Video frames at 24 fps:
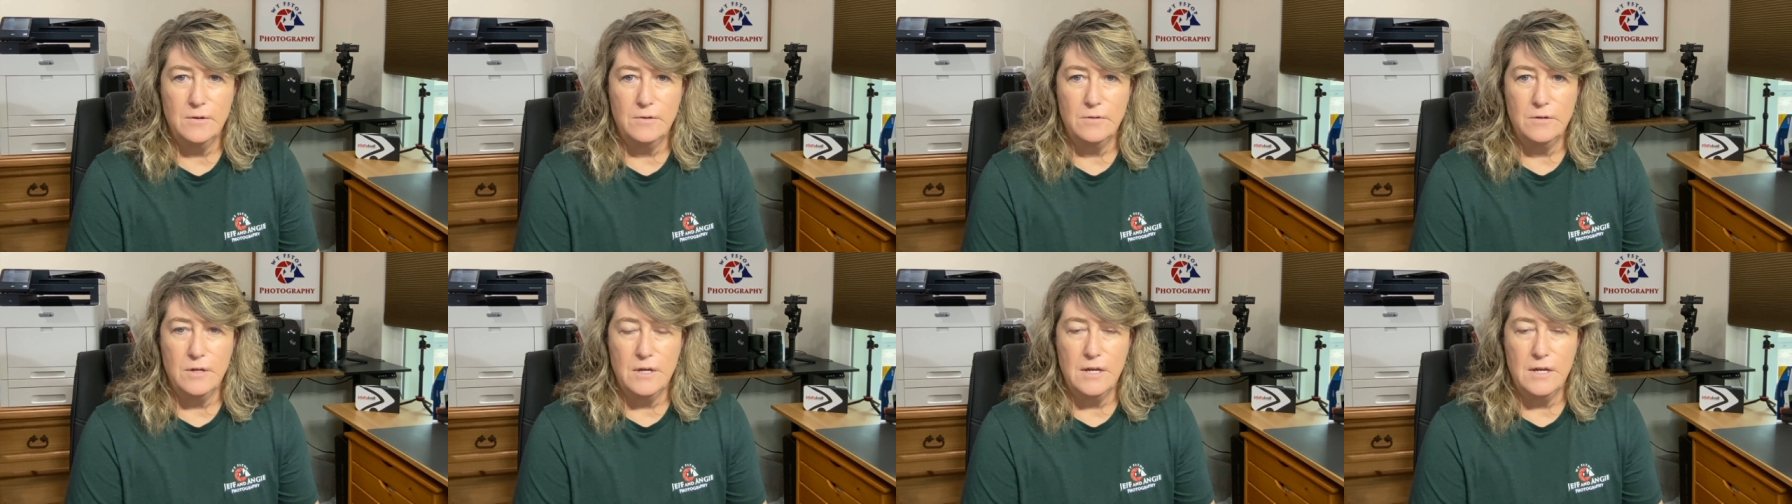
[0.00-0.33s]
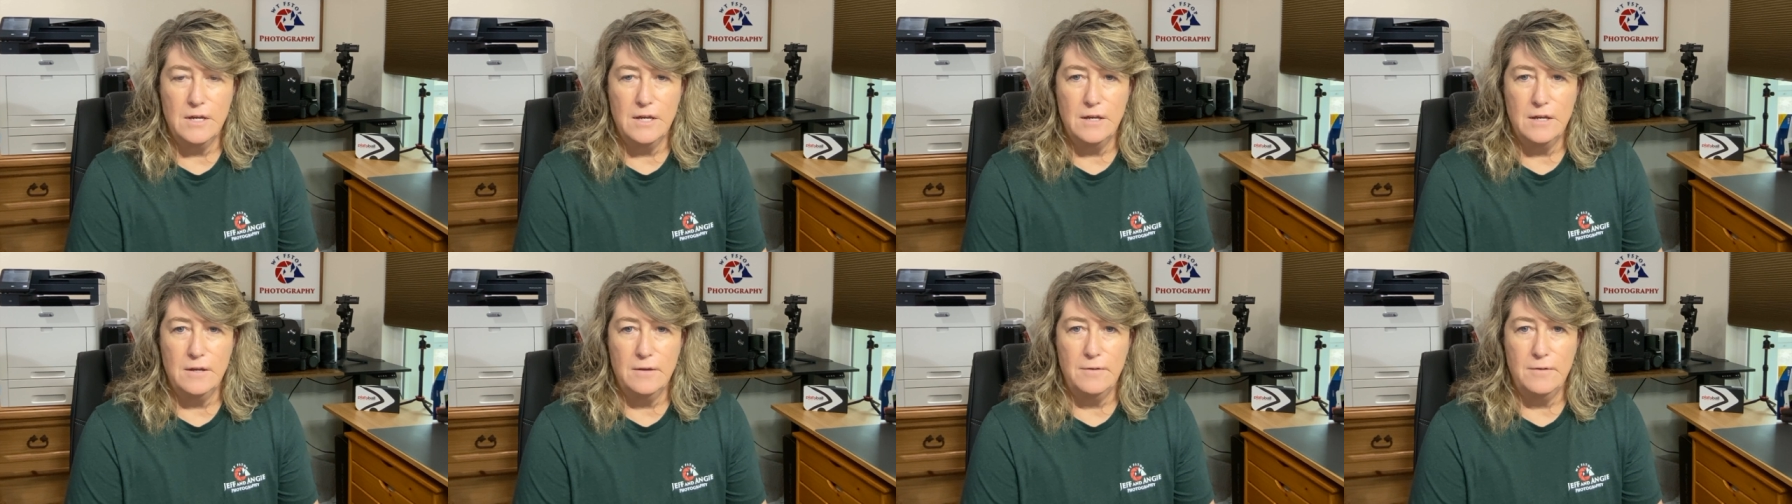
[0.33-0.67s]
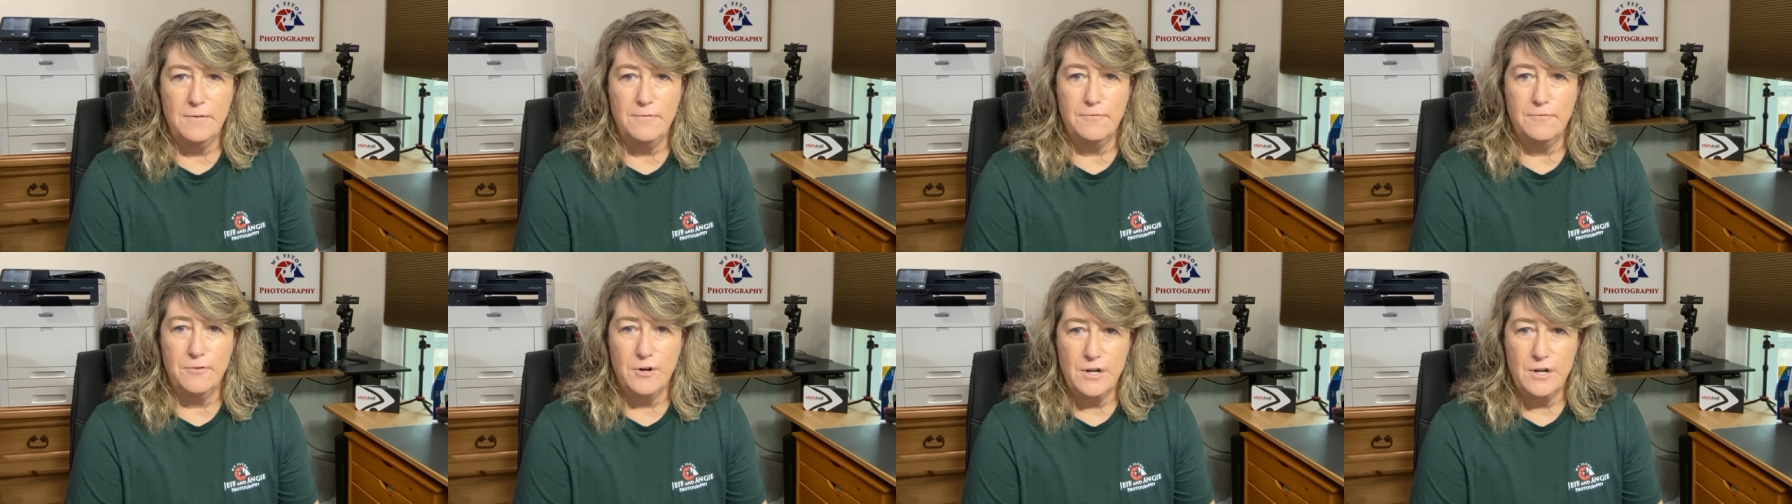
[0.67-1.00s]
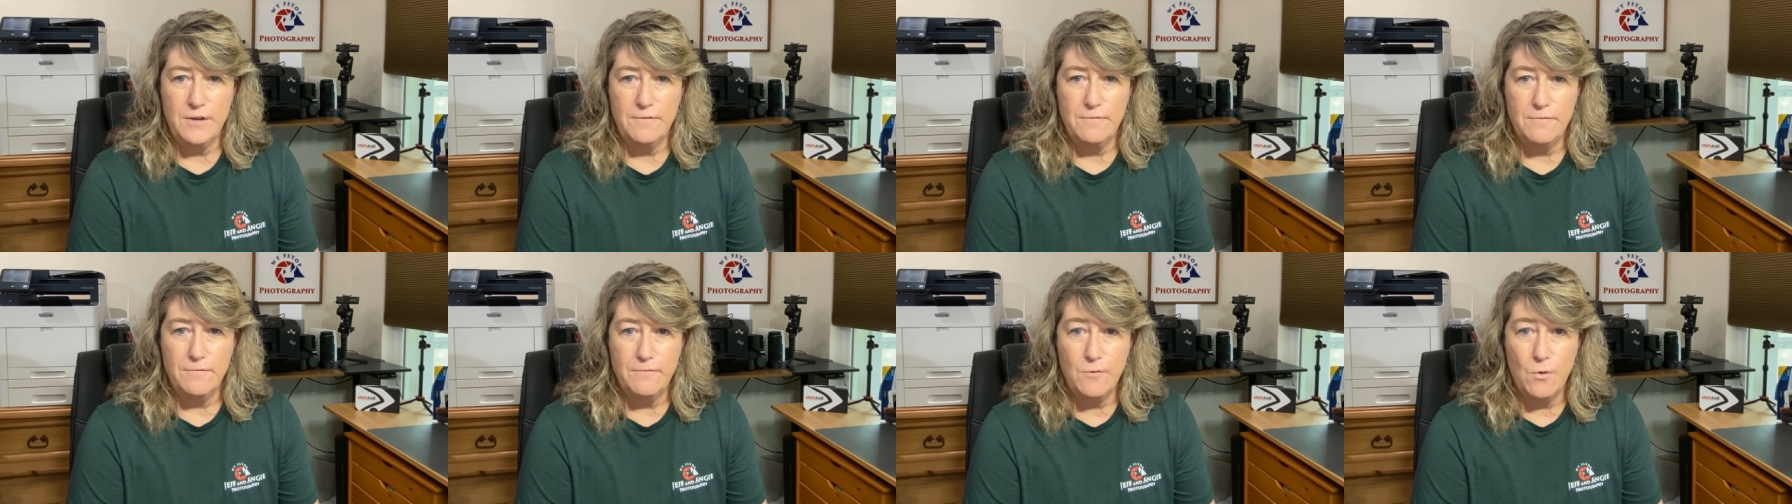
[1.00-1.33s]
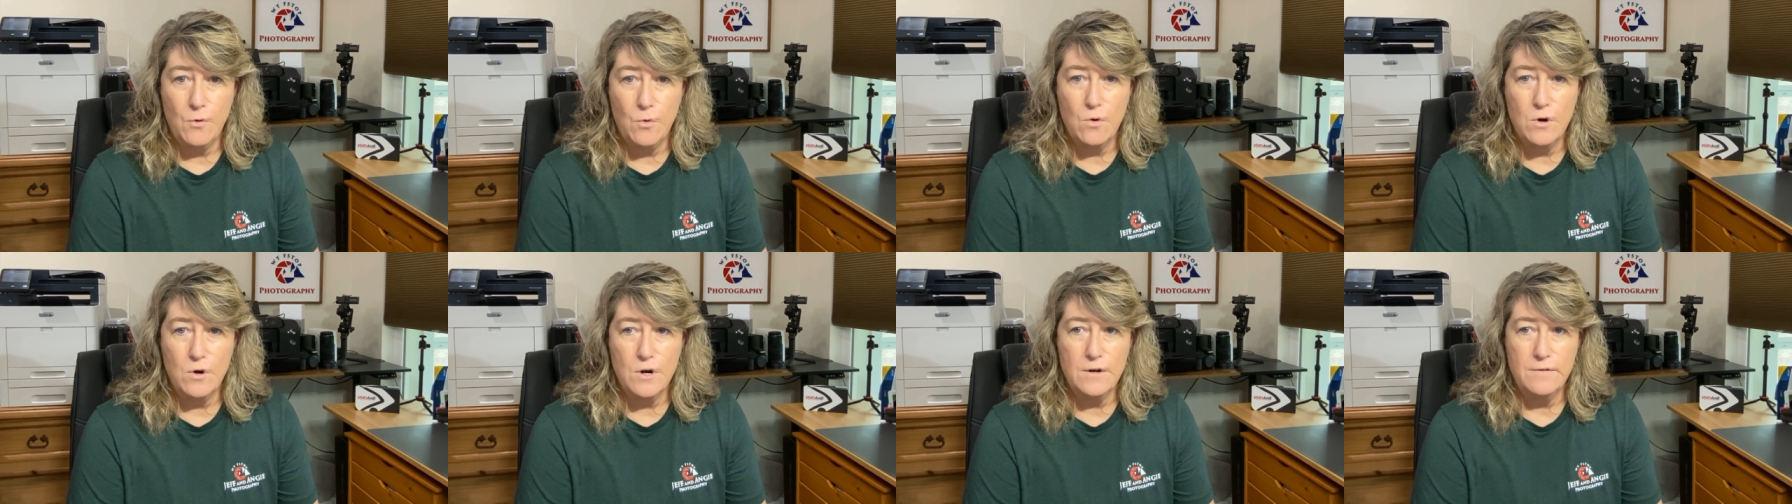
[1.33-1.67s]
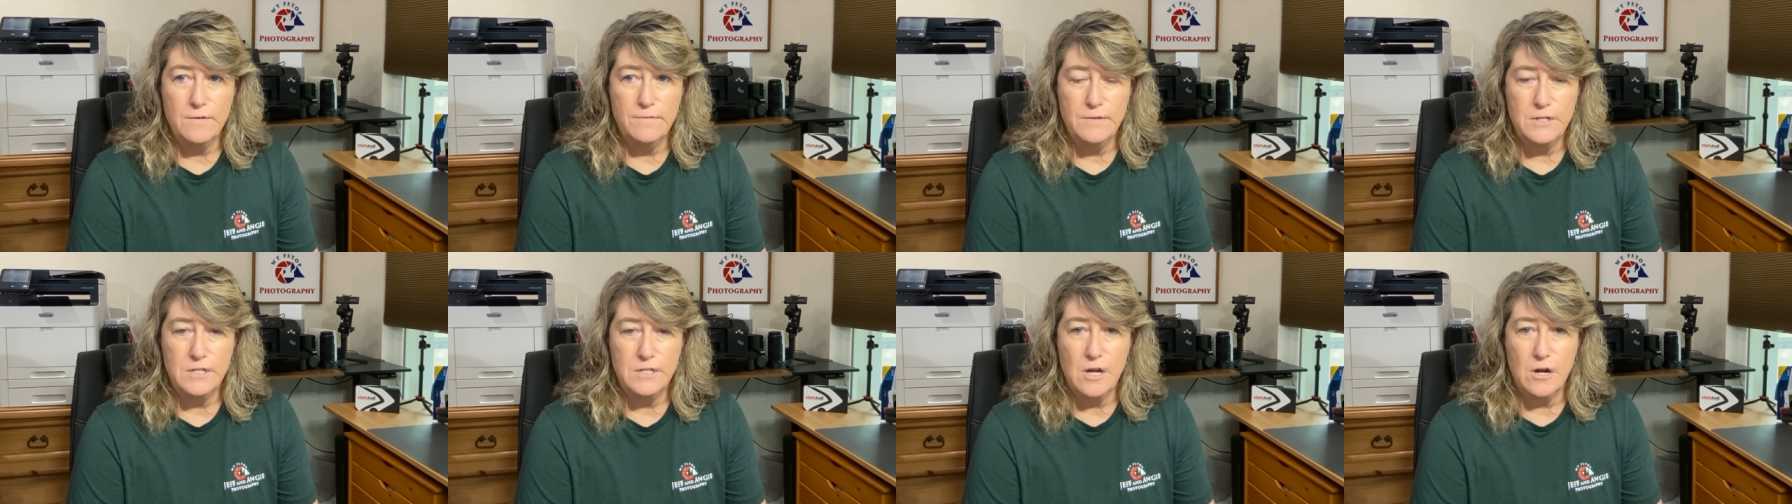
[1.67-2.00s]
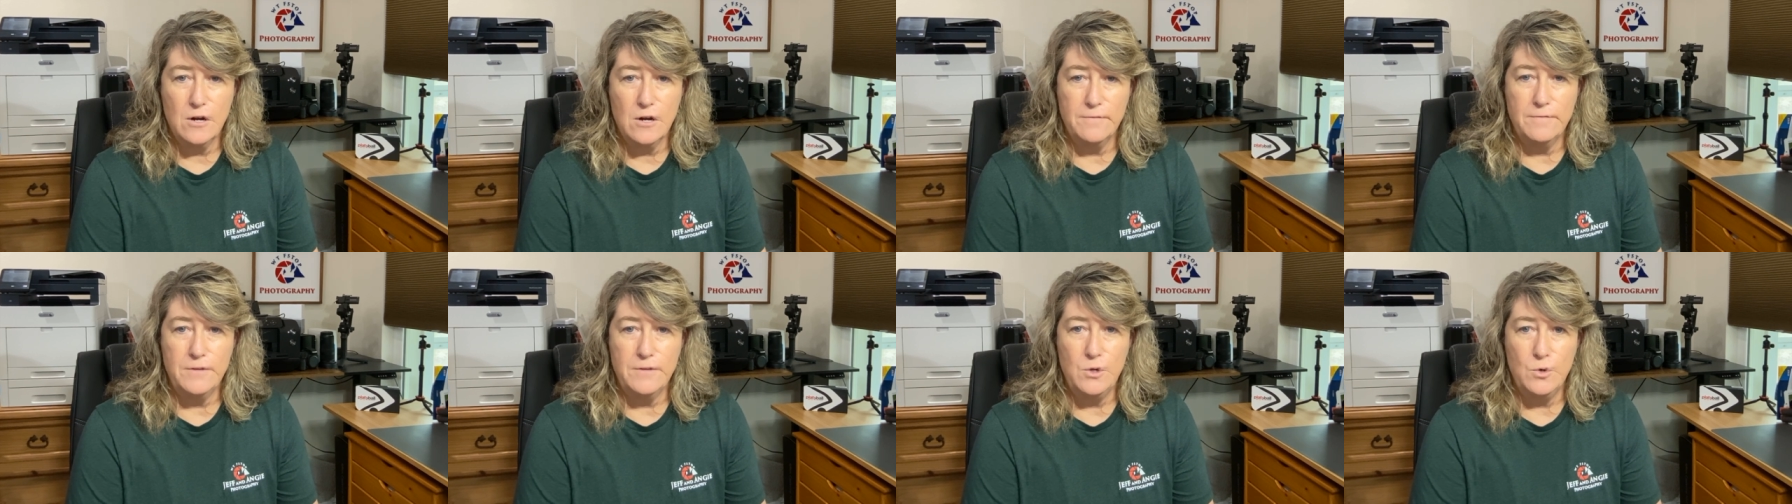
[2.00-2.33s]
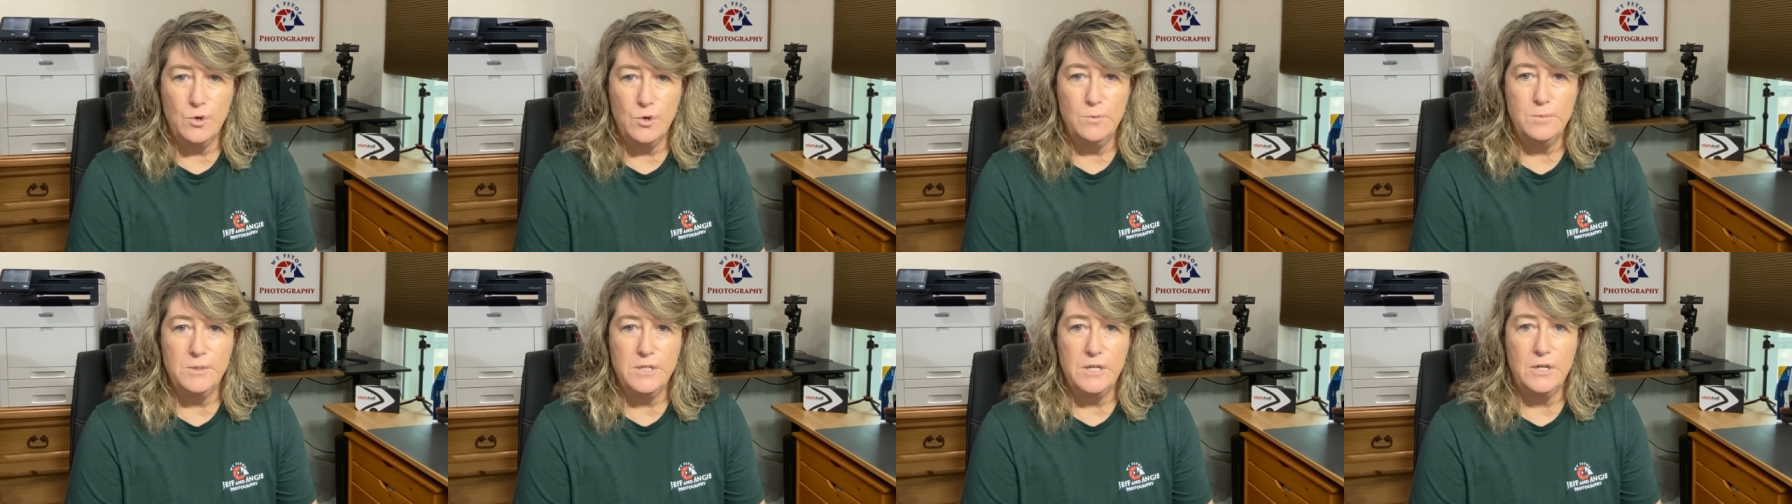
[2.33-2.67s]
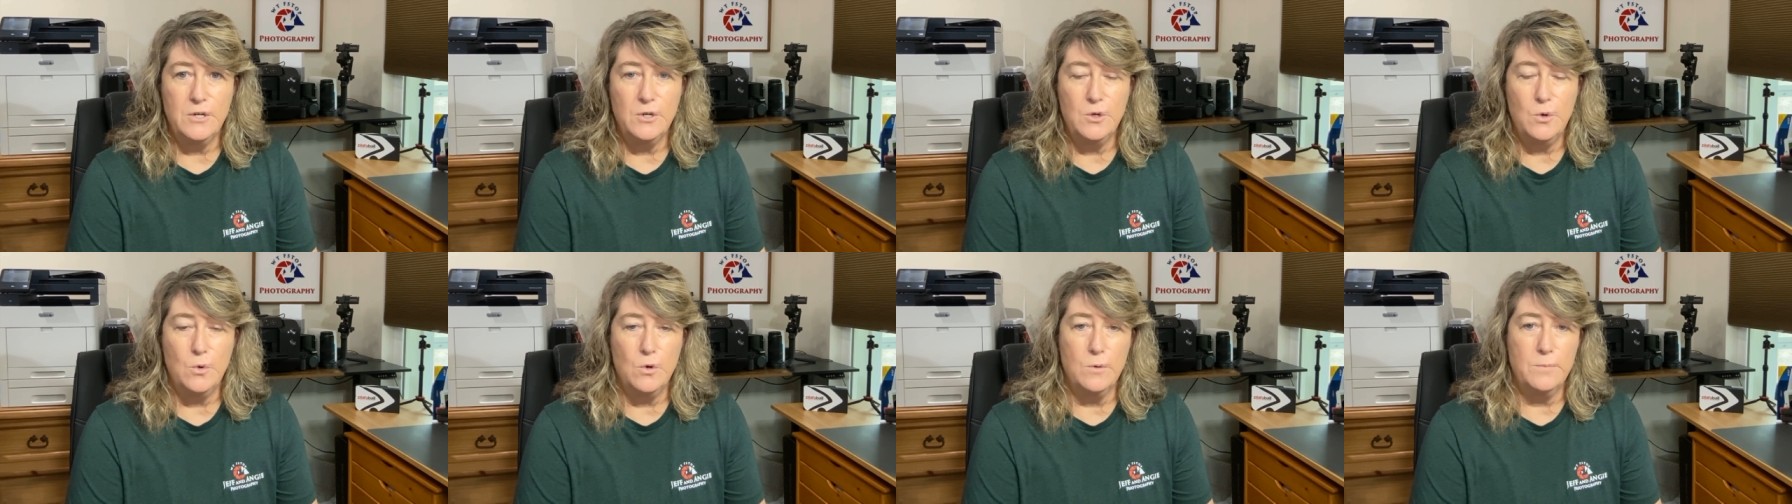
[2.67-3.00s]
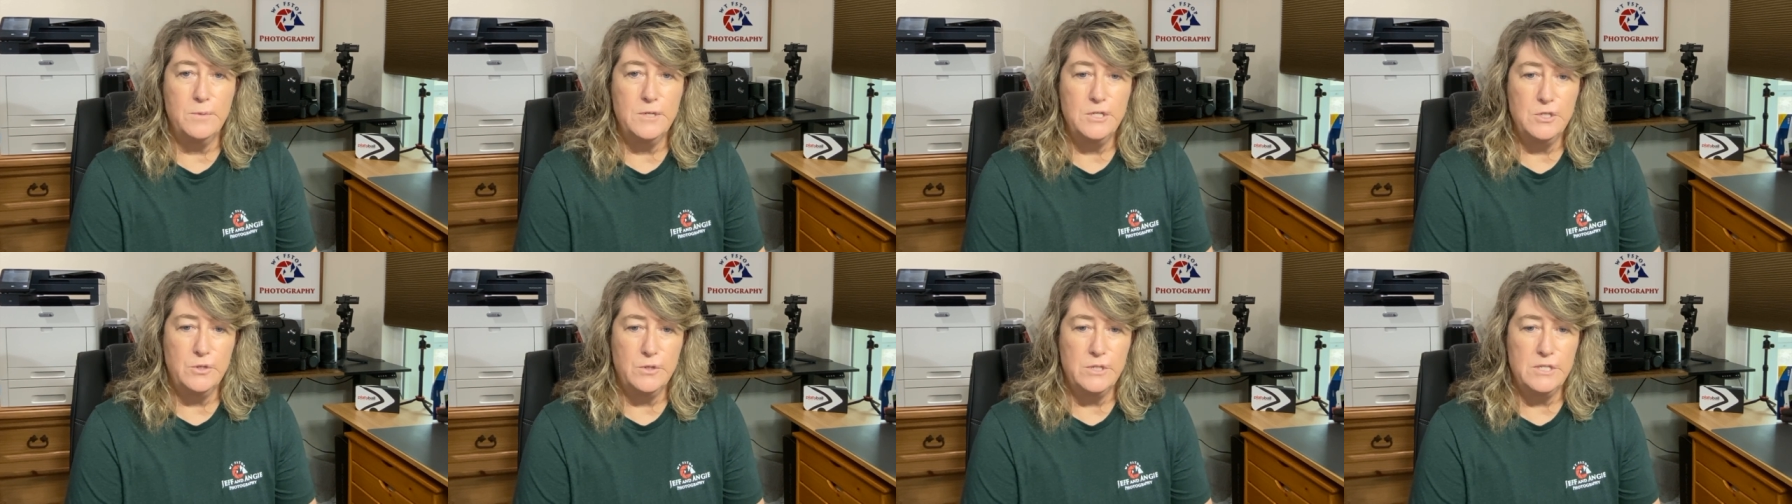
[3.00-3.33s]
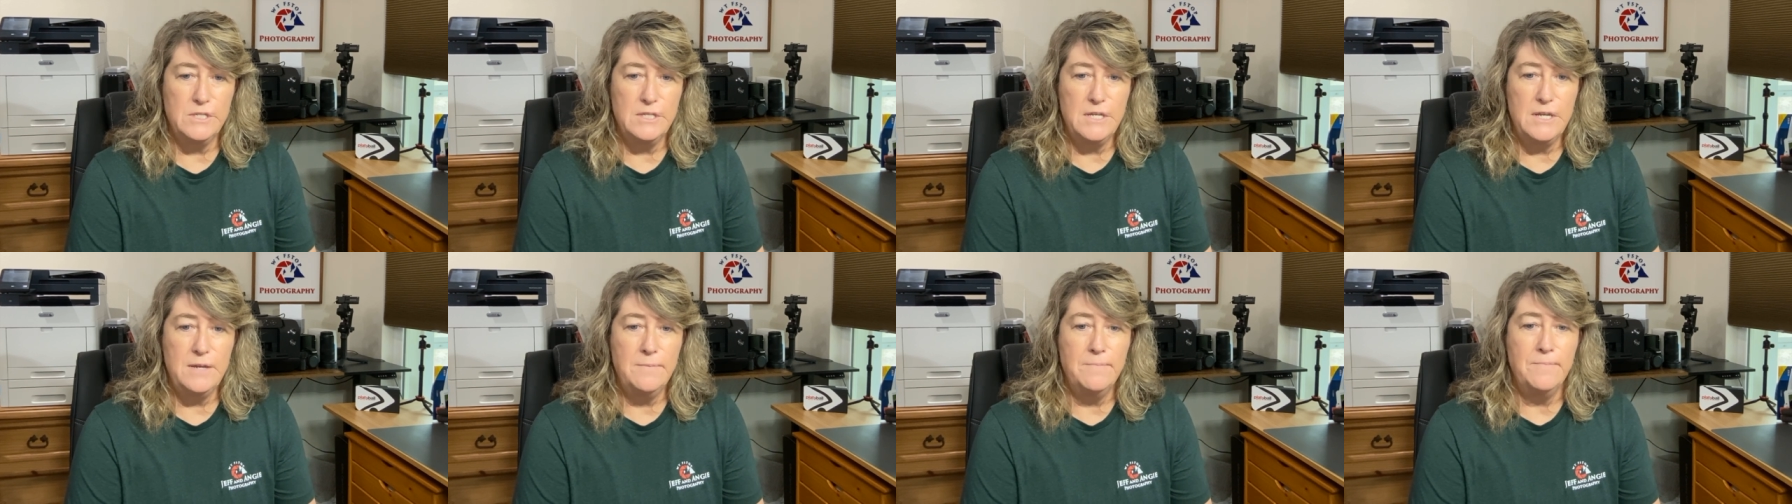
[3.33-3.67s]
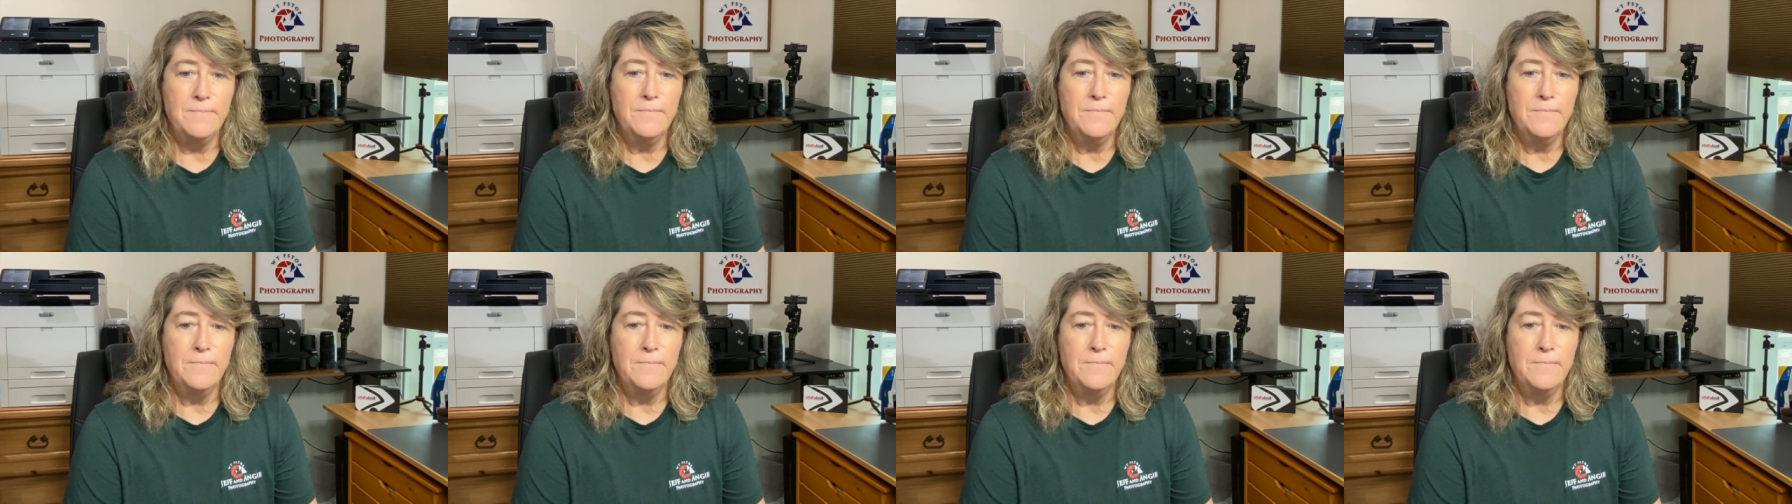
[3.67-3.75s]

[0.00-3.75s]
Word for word: uh, in front of four photography groups here in Corpus Christi.